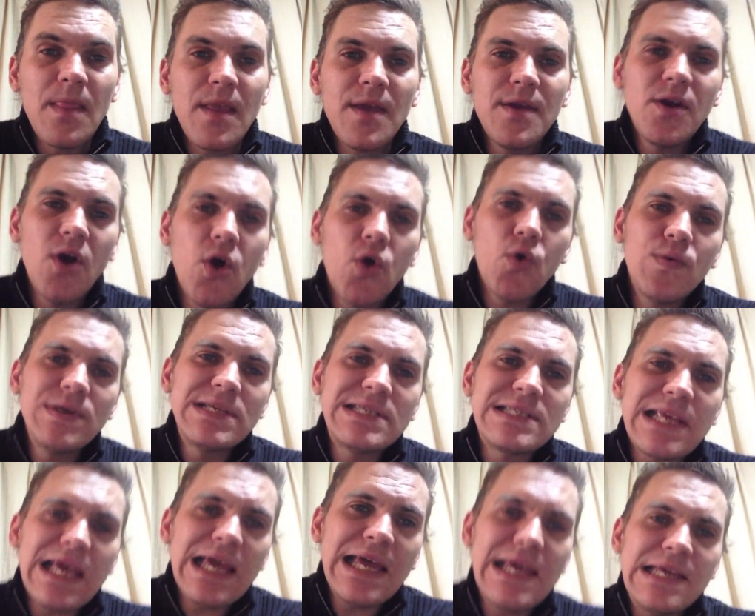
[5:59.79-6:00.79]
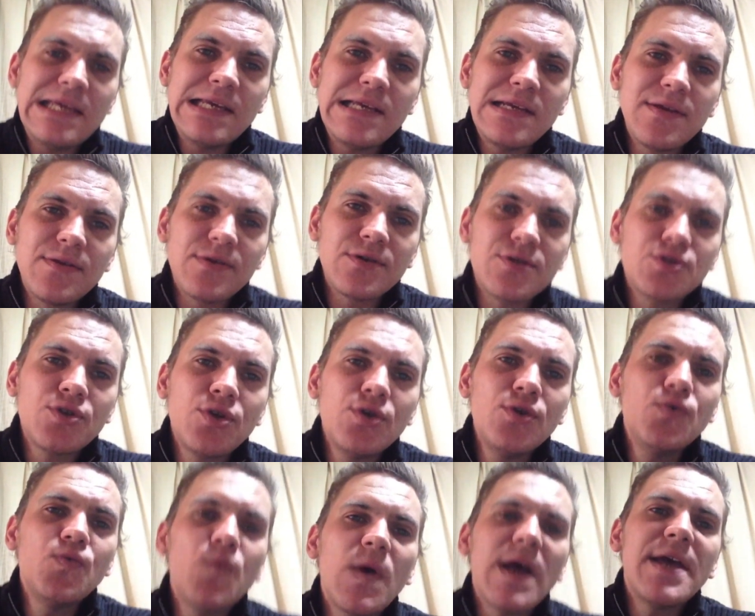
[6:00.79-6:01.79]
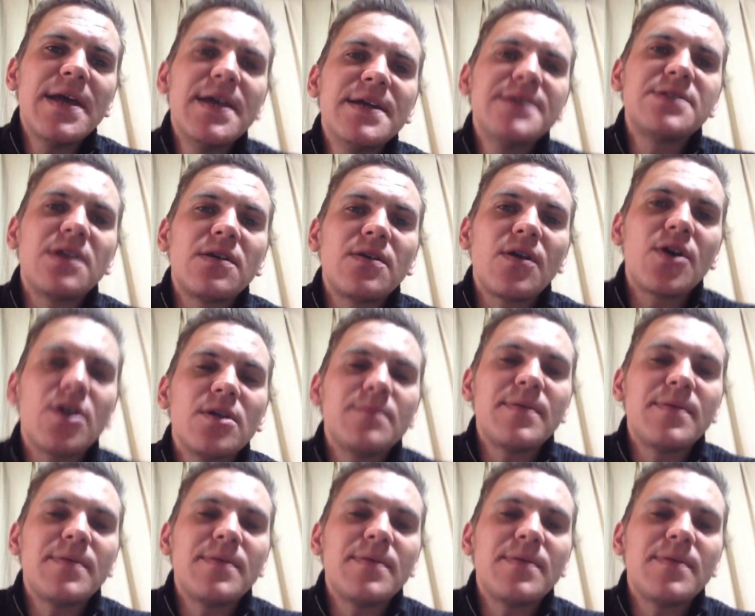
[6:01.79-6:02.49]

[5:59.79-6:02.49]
We say there's two ways to learn